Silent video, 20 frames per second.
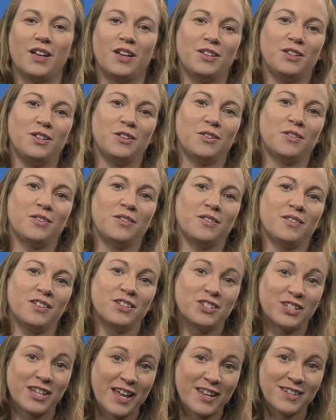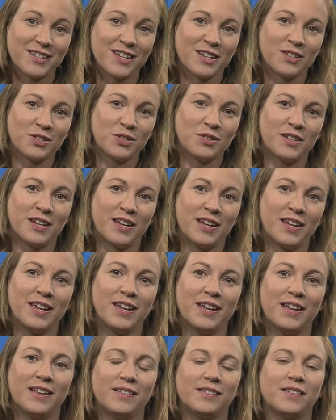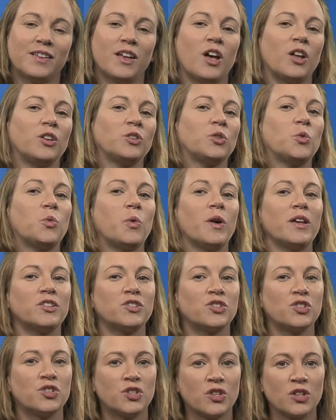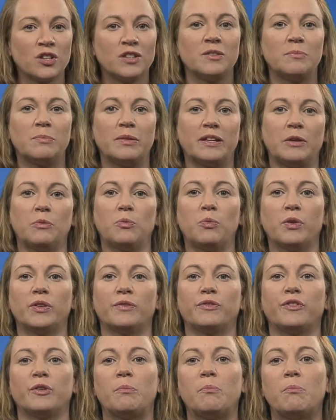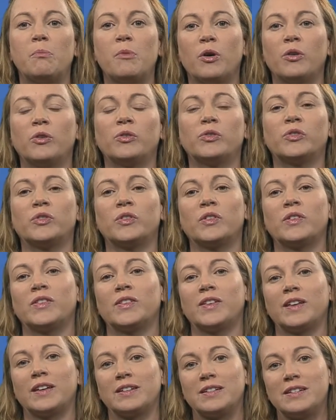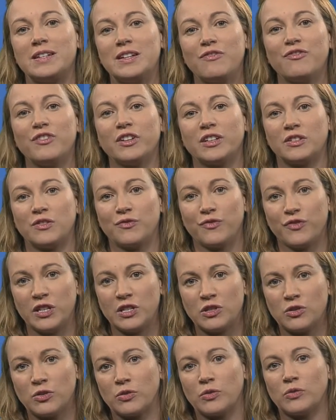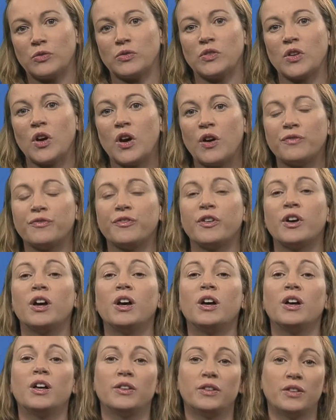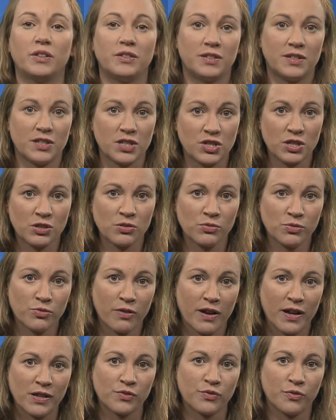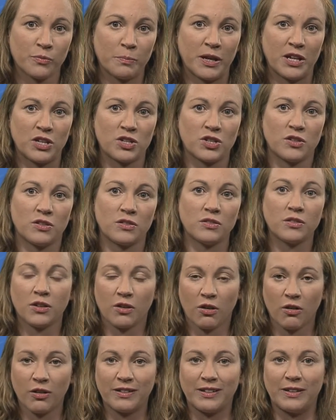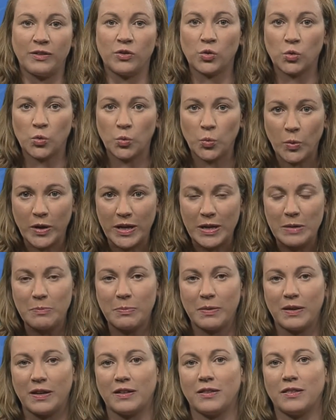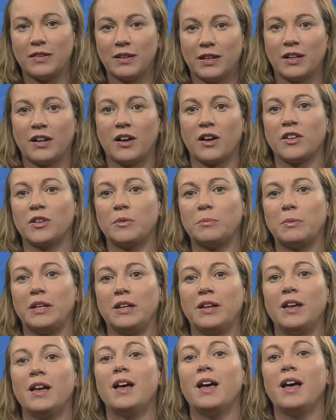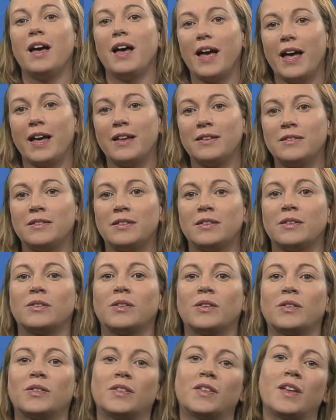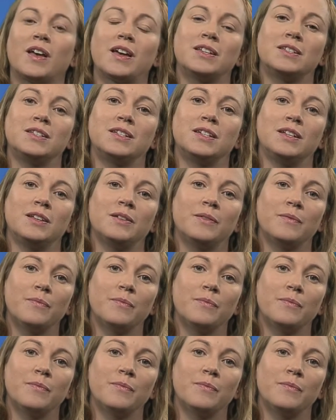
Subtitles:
your agenda today, is unquestionably one of the most significant features of the digital transformation currently sweeping the economy and society.